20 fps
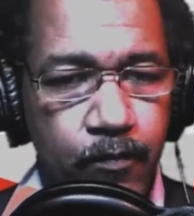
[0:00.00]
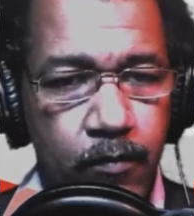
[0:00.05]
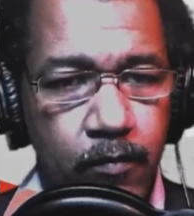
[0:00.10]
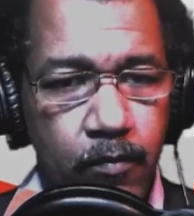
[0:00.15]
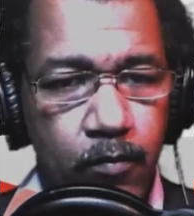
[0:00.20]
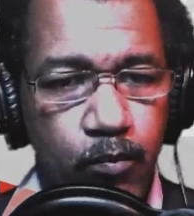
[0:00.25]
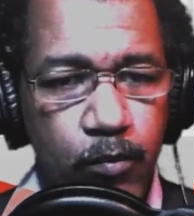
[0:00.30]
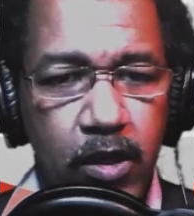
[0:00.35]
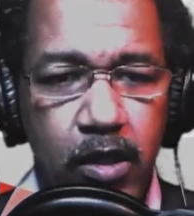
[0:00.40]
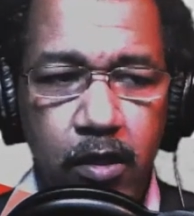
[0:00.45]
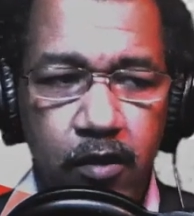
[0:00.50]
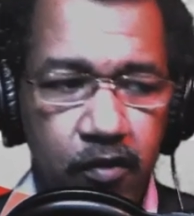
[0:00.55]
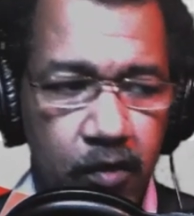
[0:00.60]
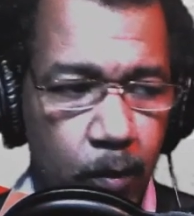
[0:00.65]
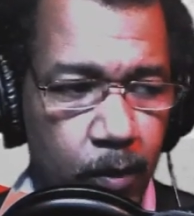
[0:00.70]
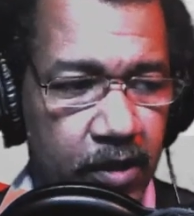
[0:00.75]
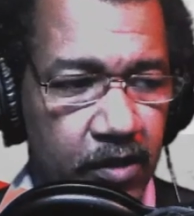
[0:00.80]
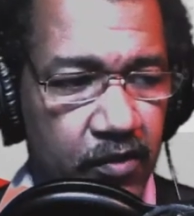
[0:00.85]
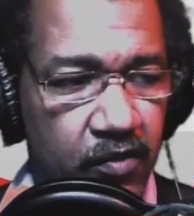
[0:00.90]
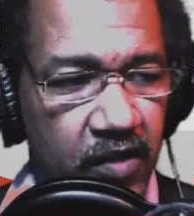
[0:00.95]
Because someone
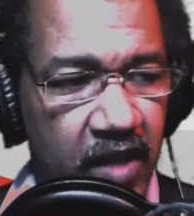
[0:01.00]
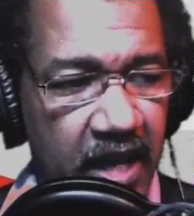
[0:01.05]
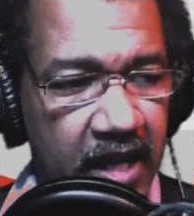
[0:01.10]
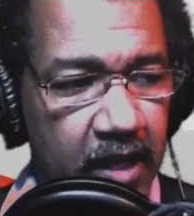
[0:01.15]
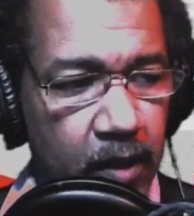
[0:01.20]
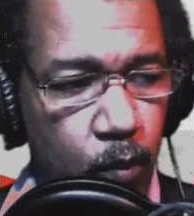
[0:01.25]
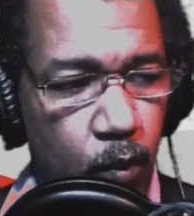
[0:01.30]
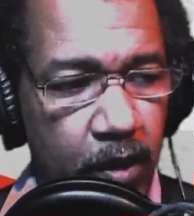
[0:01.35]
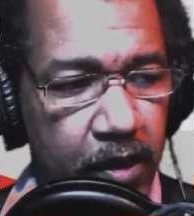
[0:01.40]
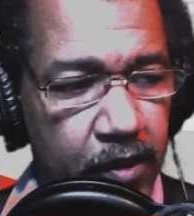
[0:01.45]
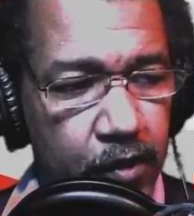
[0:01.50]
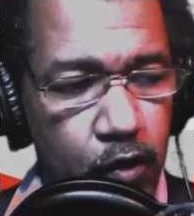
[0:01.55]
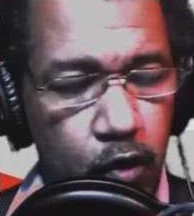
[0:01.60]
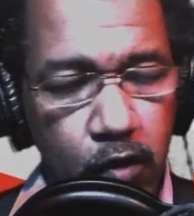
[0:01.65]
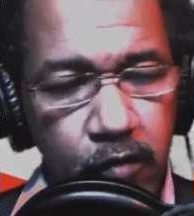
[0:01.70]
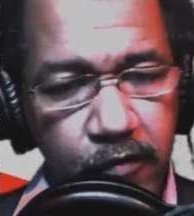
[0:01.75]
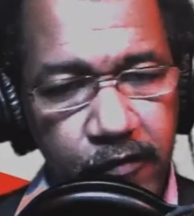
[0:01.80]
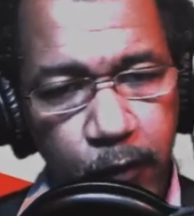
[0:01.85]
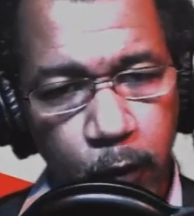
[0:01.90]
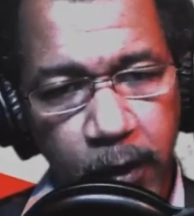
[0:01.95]
has taken away your
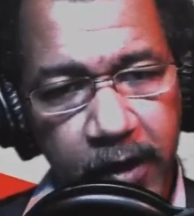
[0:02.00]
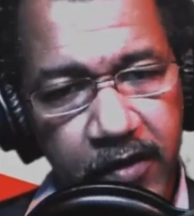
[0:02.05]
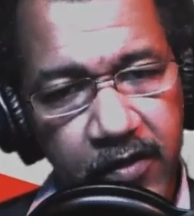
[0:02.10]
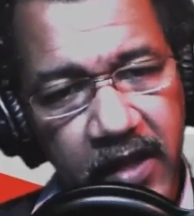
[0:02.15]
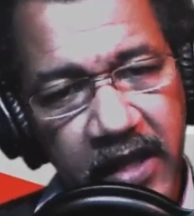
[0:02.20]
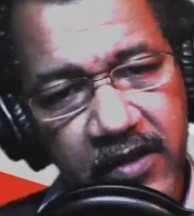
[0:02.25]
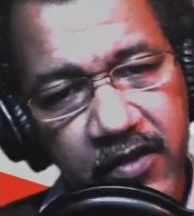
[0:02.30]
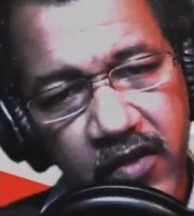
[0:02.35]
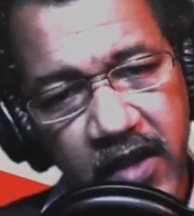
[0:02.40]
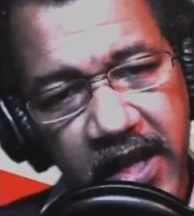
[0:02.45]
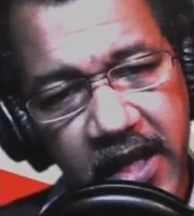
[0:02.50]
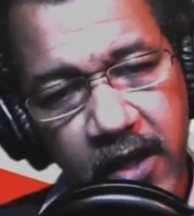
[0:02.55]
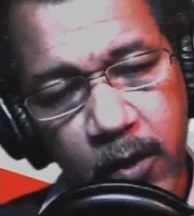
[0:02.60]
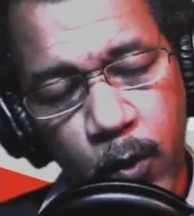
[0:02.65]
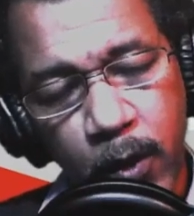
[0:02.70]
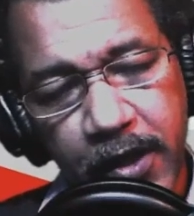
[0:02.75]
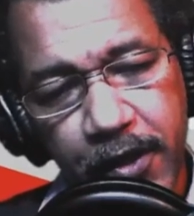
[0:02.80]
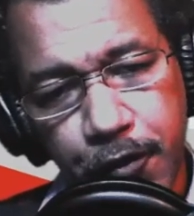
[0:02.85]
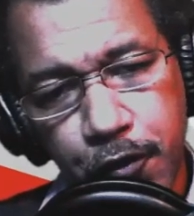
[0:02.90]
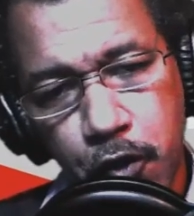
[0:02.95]
voice, has taken away
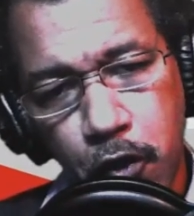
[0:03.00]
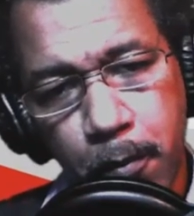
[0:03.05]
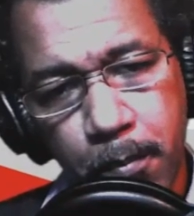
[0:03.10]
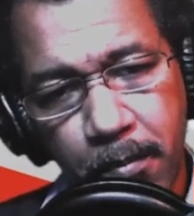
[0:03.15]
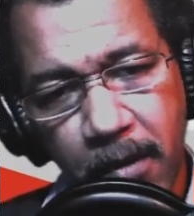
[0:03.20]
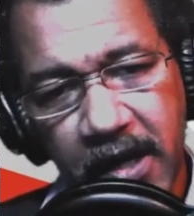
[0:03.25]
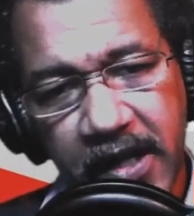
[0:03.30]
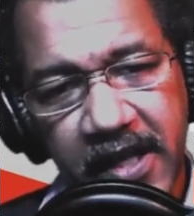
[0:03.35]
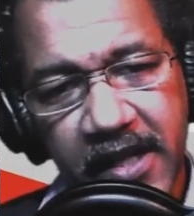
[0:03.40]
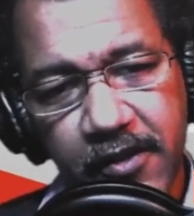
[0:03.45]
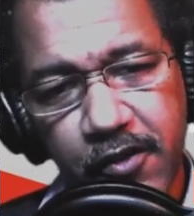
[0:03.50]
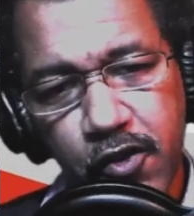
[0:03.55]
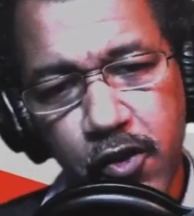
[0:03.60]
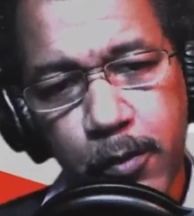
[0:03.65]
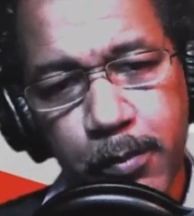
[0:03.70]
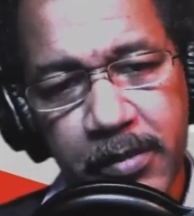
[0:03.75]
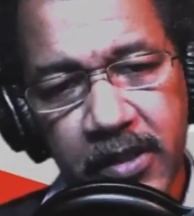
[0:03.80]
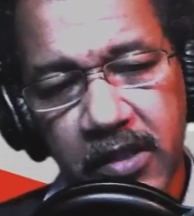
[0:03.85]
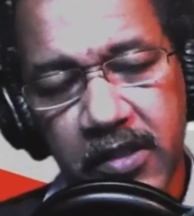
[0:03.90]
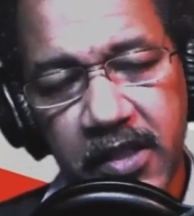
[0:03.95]
your money and your
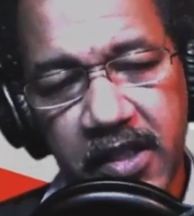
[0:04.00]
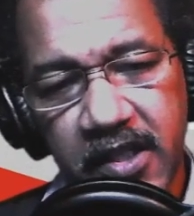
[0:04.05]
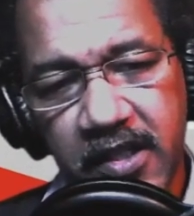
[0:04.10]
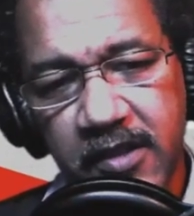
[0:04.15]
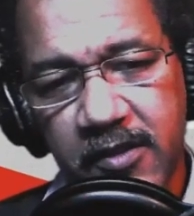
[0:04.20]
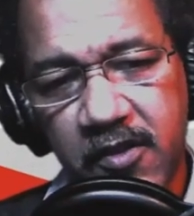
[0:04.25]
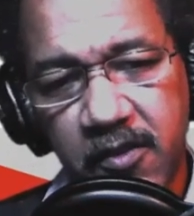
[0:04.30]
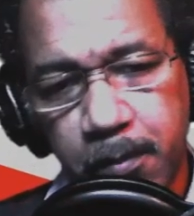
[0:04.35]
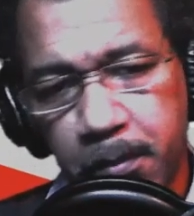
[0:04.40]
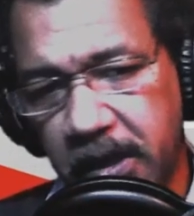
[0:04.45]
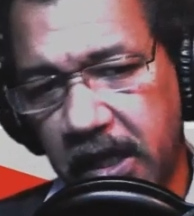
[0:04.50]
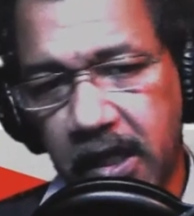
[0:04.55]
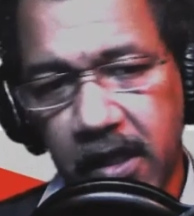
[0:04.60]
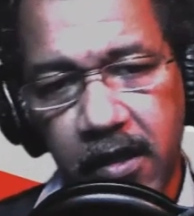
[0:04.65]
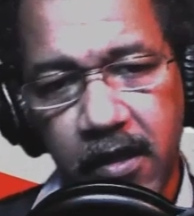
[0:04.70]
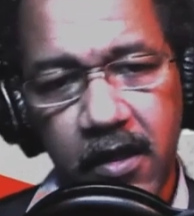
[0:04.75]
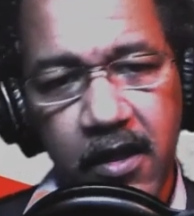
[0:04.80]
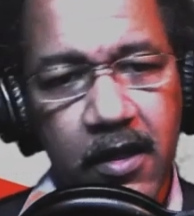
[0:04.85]
ability to speak.